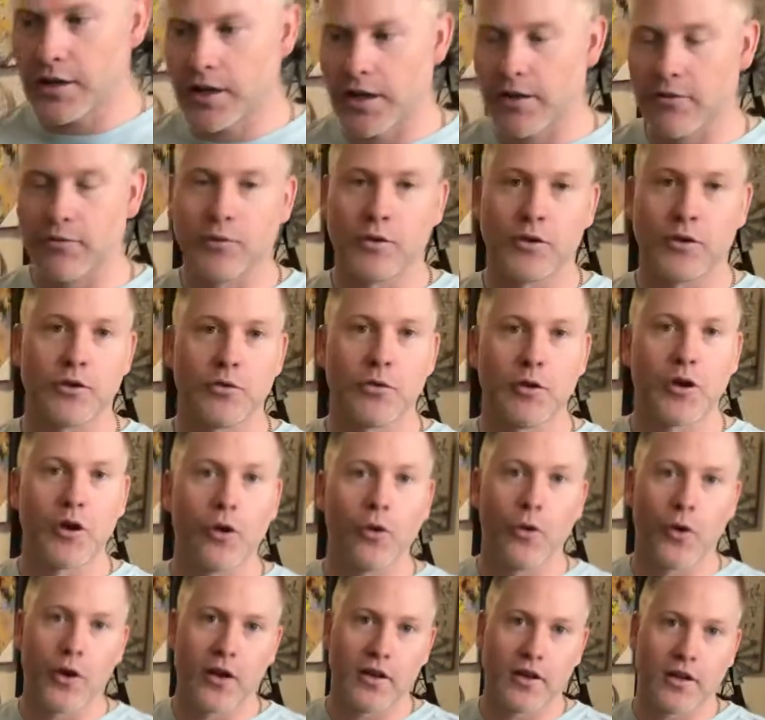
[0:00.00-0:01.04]
if we're doing
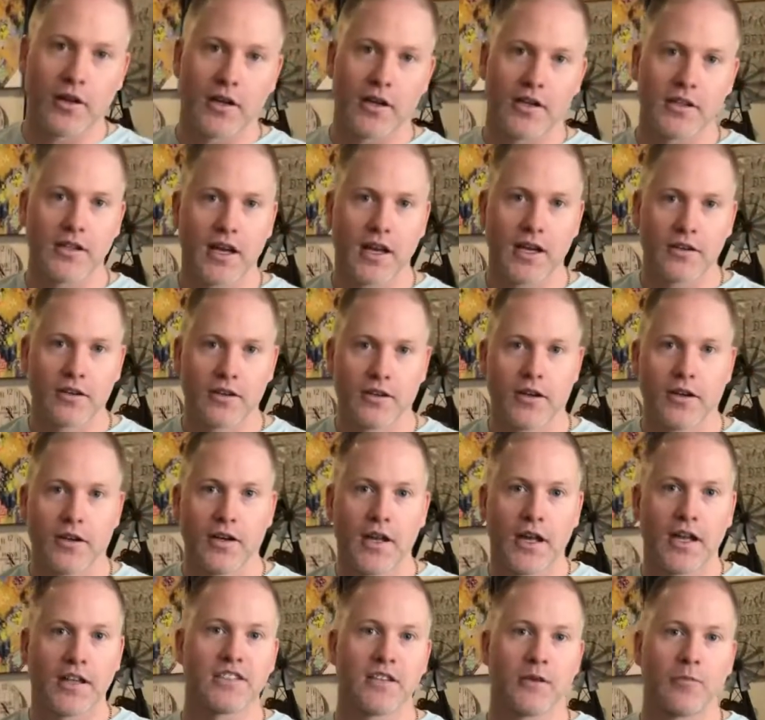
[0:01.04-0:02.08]
oil on a deck
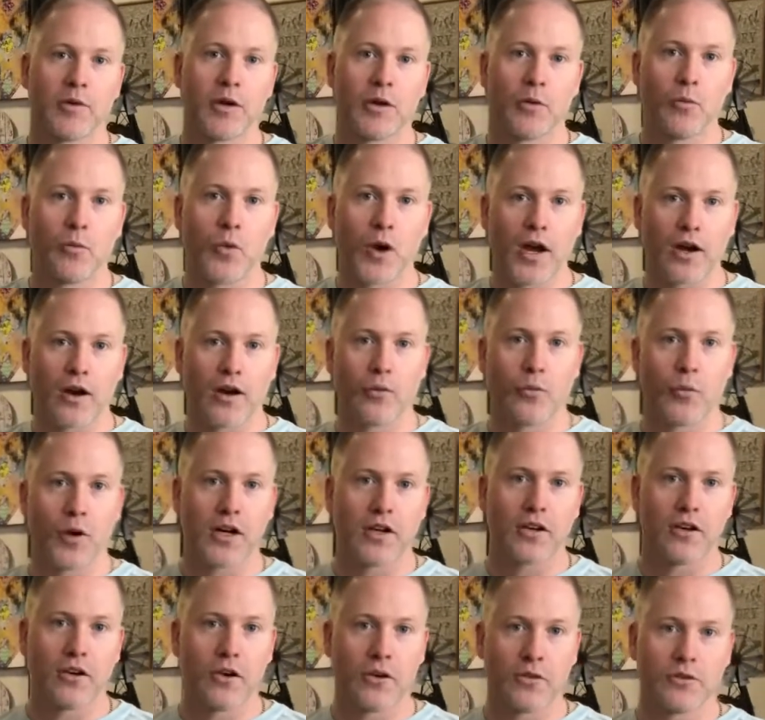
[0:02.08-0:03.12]
and somebody wet on
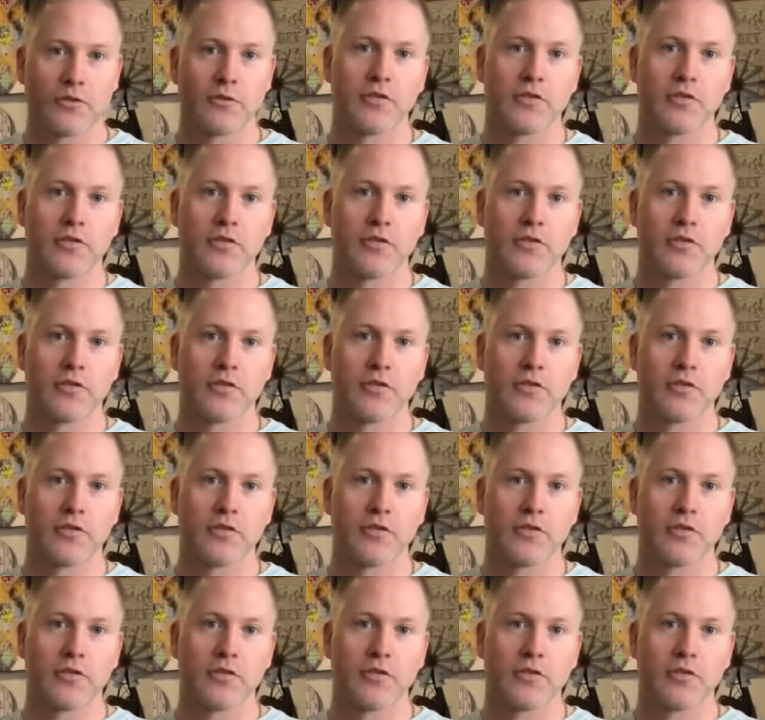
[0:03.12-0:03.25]
wet coats,